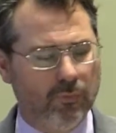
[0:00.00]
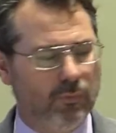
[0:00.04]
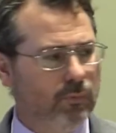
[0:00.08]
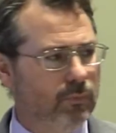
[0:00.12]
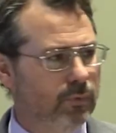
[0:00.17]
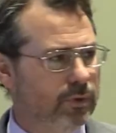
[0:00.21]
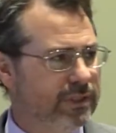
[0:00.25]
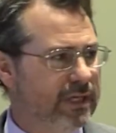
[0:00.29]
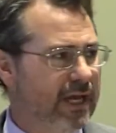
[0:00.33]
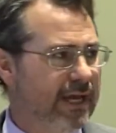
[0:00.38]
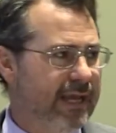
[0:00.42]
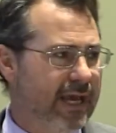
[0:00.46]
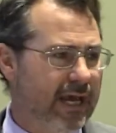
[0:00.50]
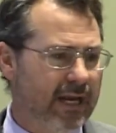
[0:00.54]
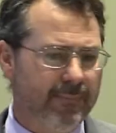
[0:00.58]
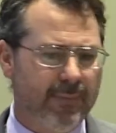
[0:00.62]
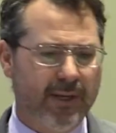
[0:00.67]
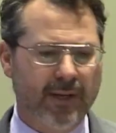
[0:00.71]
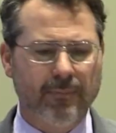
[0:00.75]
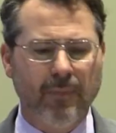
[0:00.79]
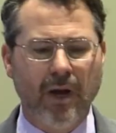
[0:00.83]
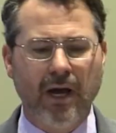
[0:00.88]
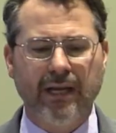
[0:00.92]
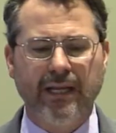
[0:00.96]
We'll tell you how to
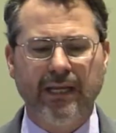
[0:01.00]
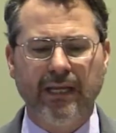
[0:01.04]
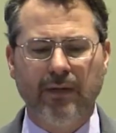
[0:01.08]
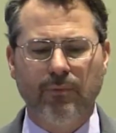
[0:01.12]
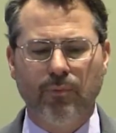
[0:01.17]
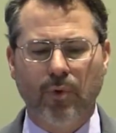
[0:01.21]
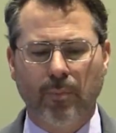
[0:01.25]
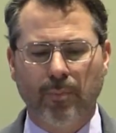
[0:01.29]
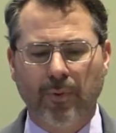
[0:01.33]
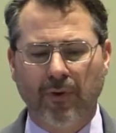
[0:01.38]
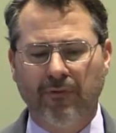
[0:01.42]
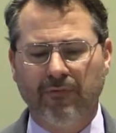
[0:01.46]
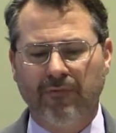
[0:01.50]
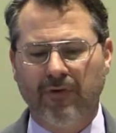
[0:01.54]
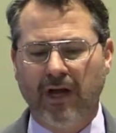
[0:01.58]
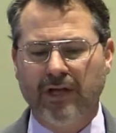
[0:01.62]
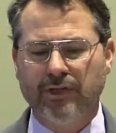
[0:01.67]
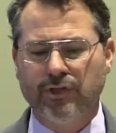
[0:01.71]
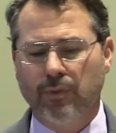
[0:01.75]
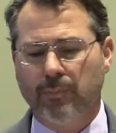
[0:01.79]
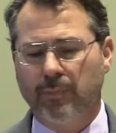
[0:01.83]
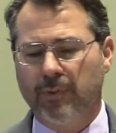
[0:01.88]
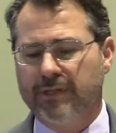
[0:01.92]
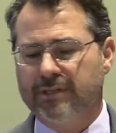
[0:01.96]
make money. We'll
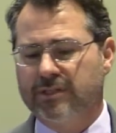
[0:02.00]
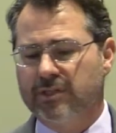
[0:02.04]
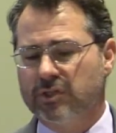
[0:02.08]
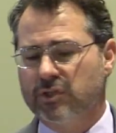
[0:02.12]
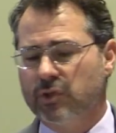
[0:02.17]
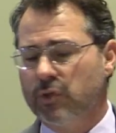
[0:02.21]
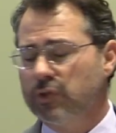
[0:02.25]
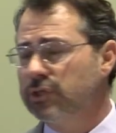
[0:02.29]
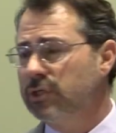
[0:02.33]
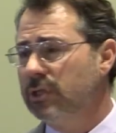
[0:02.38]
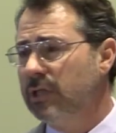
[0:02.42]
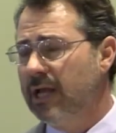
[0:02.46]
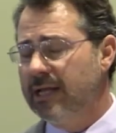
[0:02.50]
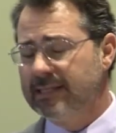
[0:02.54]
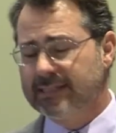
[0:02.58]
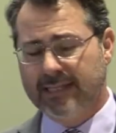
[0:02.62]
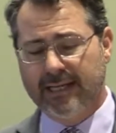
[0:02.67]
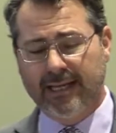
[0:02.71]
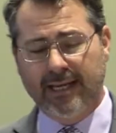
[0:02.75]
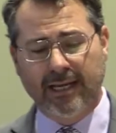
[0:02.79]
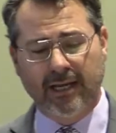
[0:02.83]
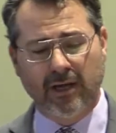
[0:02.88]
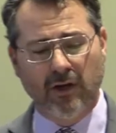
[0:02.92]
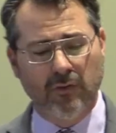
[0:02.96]
provide you a place to socialize
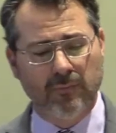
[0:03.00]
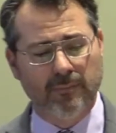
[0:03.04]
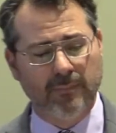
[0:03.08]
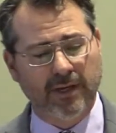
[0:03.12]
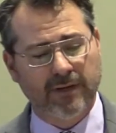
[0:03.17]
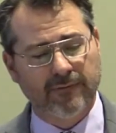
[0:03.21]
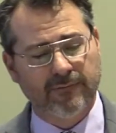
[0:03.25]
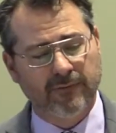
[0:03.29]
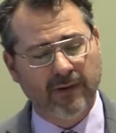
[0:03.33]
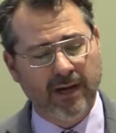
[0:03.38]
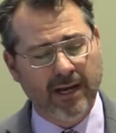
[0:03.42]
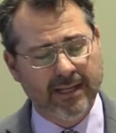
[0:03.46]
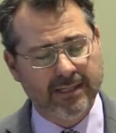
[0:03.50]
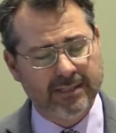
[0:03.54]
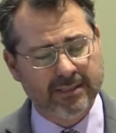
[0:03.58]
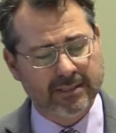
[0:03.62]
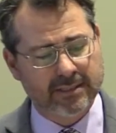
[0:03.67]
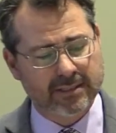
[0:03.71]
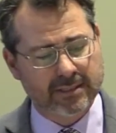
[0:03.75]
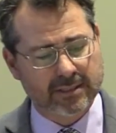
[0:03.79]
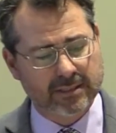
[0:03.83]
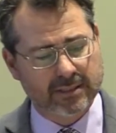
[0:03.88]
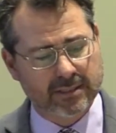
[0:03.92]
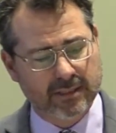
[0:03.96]
and hang out and make
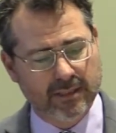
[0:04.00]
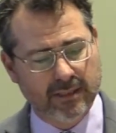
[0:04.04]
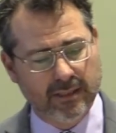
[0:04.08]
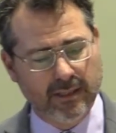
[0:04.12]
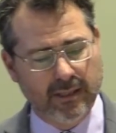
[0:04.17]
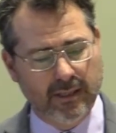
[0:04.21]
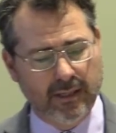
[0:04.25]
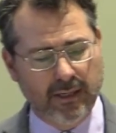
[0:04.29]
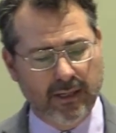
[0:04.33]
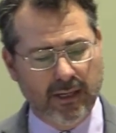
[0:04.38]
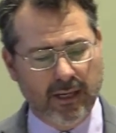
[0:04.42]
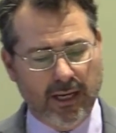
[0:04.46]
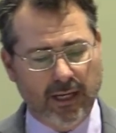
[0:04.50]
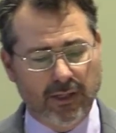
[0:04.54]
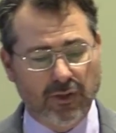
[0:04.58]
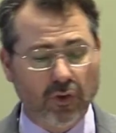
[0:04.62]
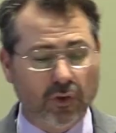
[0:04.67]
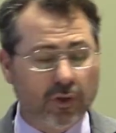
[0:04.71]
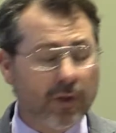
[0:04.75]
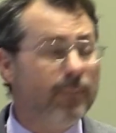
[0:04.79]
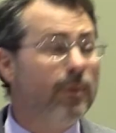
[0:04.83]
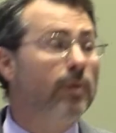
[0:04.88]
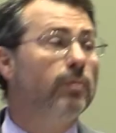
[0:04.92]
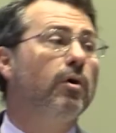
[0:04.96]
friends. And
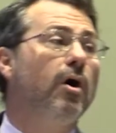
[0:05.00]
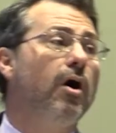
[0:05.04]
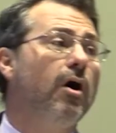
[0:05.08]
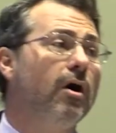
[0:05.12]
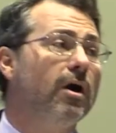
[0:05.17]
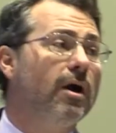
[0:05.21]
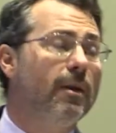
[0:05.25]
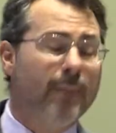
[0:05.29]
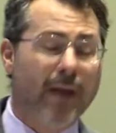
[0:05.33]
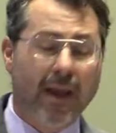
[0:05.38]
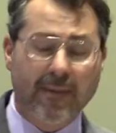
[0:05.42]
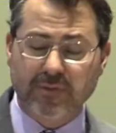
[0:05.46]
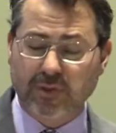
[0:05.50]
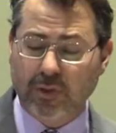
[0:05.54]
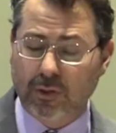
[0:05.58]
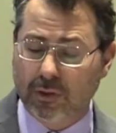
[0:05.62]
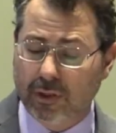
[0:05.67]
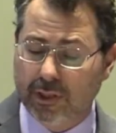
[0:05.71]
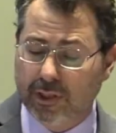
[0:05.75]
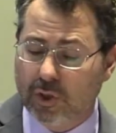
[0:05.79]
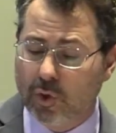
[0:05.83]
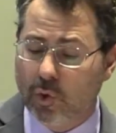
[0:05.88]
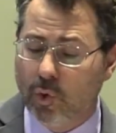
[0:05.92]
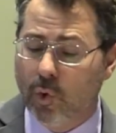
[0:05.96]
don't get me wrong, I'm
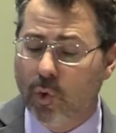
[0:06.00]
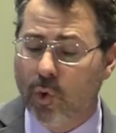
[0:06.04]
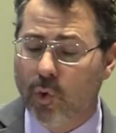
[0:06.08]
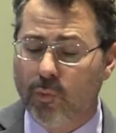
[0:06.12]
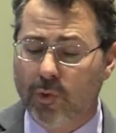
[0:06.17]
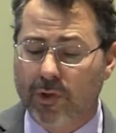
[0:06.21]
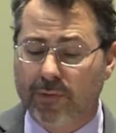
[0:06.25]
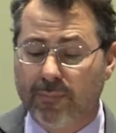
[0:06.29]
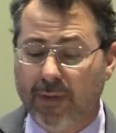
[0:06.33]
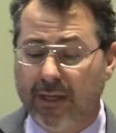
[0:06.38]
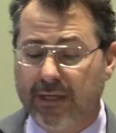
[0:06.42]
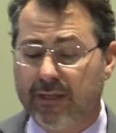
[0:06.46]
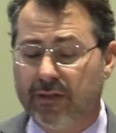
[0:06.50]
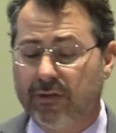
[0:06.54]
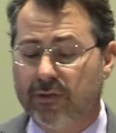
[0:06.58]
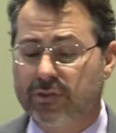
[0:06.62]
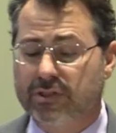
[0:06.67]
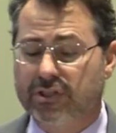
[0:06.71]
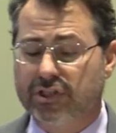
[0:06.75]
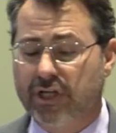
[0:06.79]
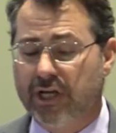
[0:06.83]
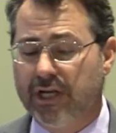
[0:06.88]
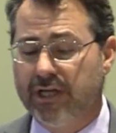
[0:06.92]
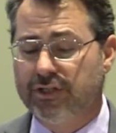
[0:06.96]
absolutely cool with many of
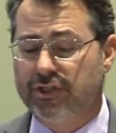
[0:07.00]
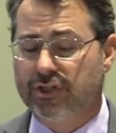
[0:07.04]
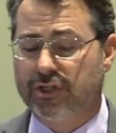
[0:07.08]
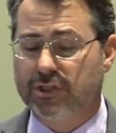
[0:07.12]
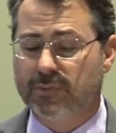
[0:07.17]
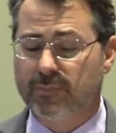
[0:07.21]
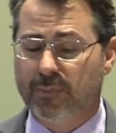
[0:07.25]
those changes,